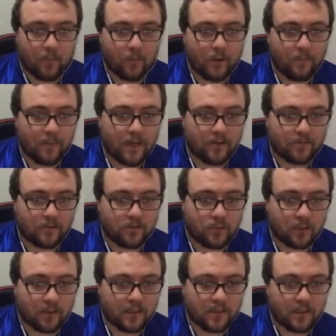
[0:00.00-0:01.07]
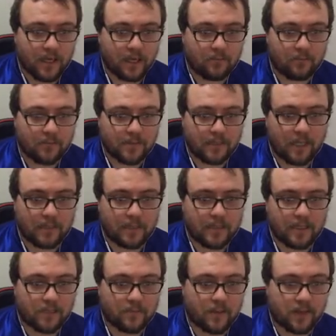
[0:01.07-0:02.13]
and we may have just won this game.
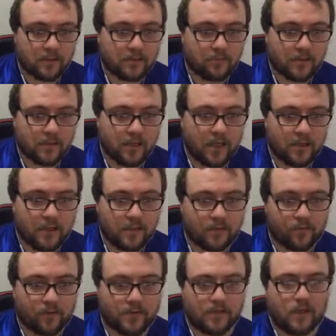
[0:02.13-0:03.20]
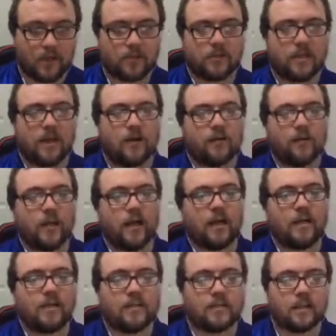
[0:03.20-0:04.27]
Santi is about to return this for a touchdown.
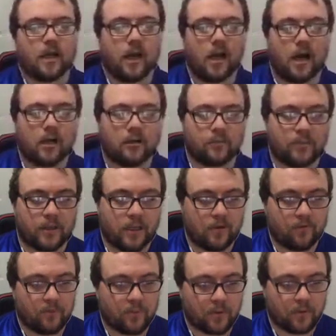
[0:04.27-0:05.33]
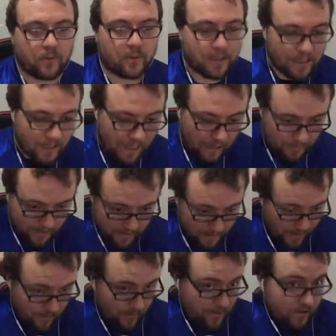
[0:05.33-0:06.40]
That is unbelievable how
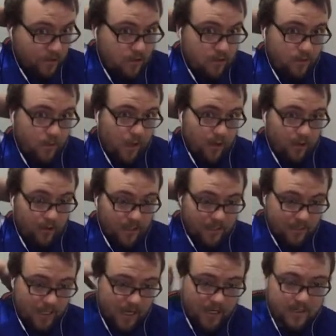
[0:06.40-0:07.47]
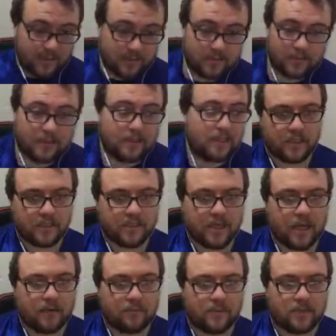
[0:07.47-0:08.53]
this game has just swung on its head. This
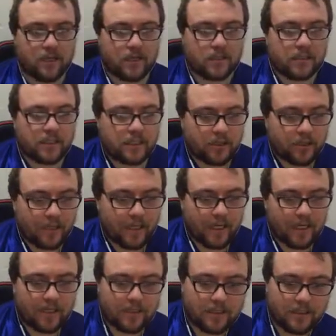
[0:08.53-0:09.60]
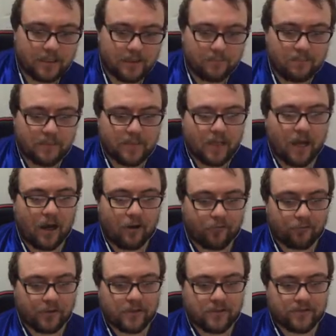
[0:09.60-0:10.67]
game suddenly looking out
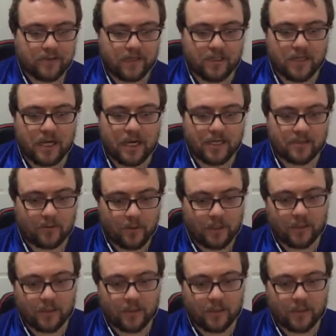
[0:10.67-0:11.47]
of reach for the Jags